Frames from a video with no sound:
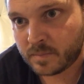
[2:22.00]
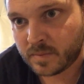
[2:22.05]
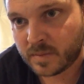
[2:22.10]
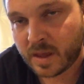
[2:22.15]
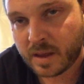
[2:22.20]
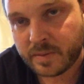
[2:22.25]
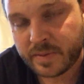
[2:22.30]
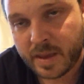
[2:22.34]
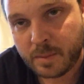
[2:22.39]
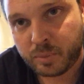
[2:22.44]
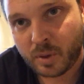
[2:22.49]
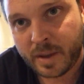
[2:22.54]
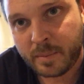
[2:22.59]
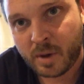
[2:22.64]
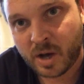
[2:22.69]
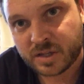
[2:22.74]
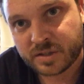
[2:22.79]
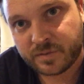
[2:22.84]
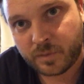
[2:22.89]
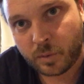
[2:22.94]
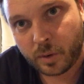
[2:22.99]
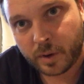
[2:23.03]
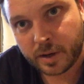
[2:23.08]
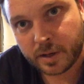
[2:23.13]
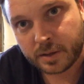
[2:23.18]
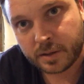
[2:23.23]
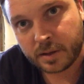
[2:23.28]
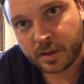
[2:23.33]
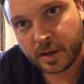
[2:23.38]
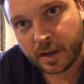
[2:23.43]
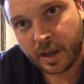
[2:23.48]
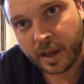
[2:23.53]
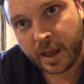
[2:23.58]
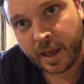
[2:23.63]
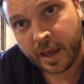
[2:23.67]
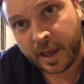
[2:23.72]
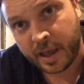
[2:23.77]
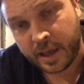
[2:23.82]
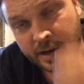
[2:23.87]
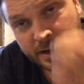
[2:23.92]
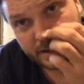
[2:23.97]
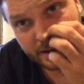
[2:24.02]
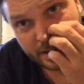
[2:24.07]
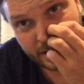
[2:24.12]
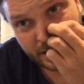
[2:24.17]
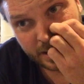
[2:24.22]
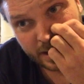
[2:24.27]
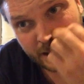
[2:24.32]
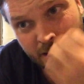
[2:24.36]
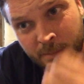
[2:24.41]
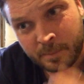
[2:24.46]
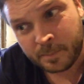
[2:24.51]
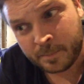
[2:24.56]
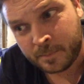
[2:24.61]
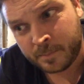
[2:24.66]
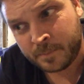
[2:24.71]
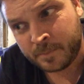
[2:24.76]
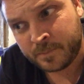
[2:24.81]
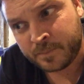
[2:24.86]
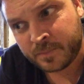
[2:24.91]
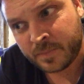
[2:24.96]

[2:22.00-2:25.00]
they they blame us for it, and um,